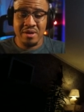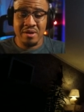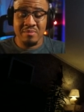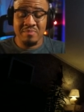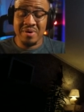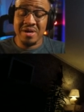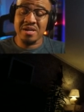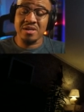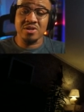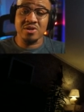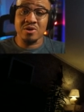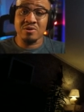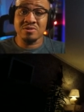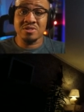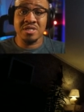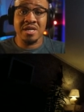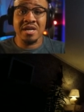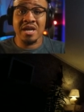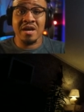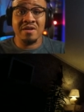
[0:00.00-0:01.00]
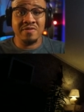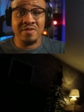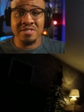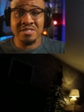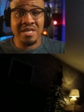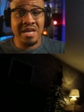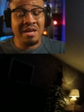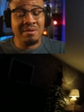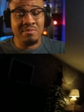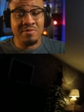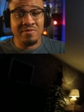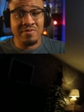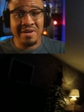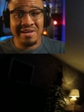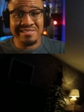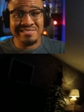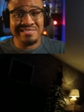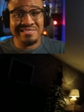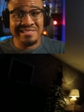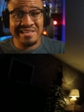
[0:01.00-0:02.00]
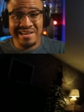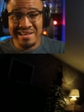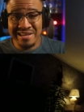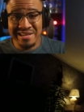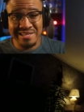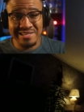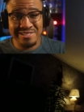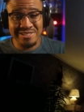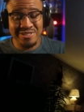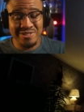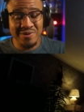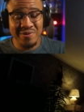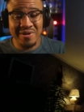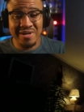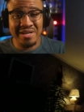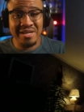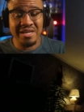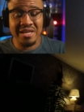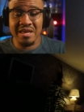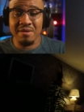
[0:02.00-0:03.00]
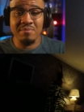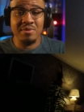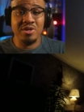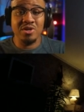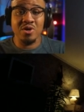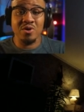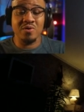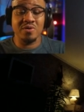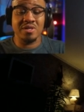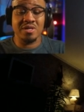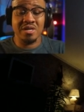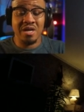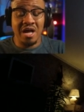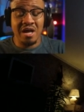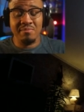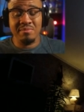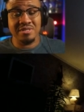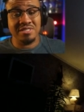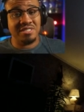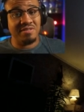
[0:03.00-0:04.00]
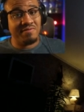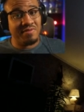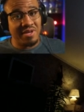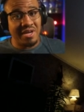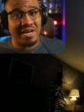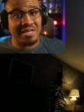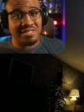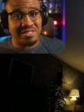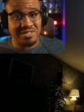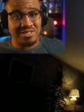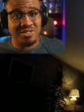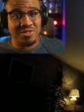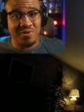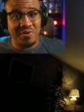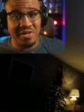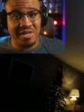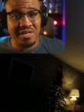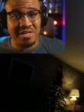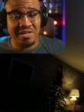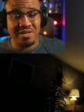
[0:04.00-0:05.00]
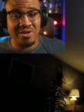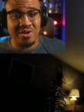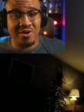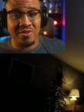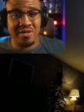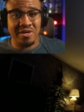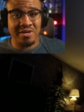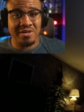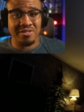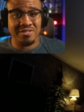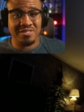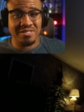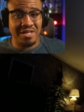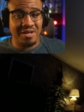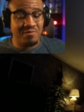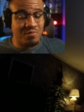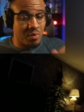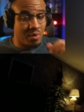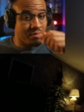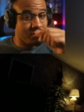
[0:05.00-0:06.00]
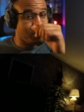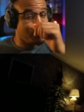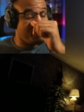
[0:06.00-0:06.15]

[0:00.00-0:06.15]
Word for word: But go check out this game if you guys did enjoy it. Let me know in the comments if you guys enjoyed it and all that good stuff. What was your